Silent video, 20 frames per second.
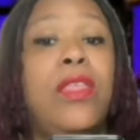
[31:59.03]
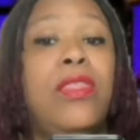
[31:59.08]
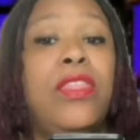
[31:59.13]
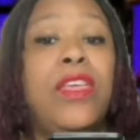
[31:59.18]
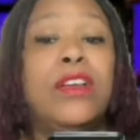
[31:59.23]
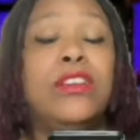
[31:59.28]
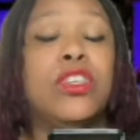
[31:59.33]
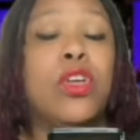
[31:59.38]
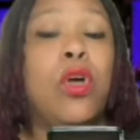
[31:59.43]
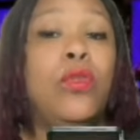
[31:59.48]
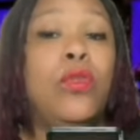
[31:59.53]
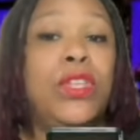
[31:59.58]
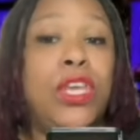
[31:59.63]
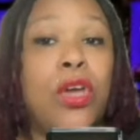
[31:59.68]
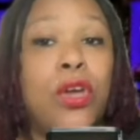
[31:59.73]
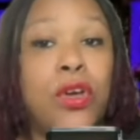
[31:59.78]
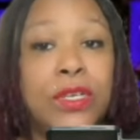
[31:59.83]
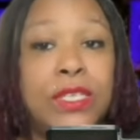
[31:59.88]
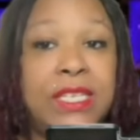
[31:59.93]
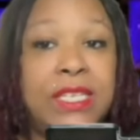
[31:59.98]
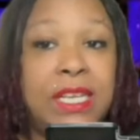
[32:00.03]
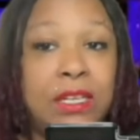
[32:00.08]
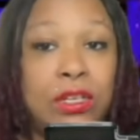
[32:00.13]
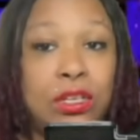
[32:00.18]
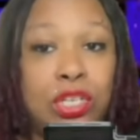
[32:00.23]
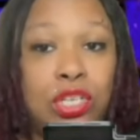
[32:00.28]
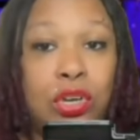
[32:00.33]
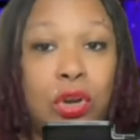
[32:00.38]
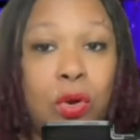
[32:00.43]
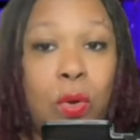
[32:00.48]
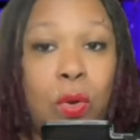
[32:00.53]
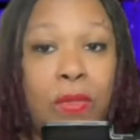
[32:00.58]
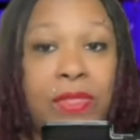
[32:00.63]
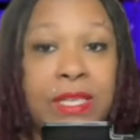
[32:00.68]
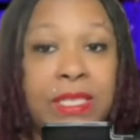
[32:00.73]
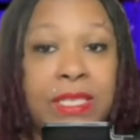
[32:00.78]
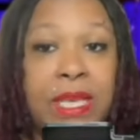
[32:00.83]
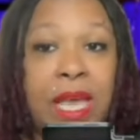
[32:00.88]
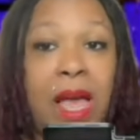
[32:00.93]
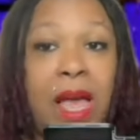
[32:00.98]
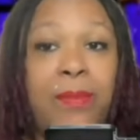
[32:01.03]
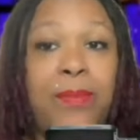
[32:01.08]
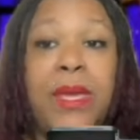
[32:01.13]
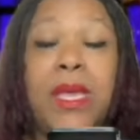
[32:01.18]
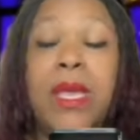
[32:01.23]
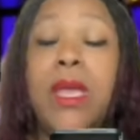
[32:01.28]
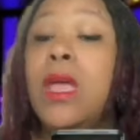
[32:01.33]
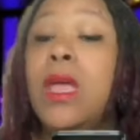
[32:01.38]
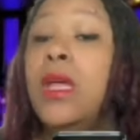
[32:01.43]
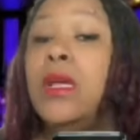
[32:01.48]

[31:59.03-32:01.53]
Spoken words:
there's only her signature on this copy.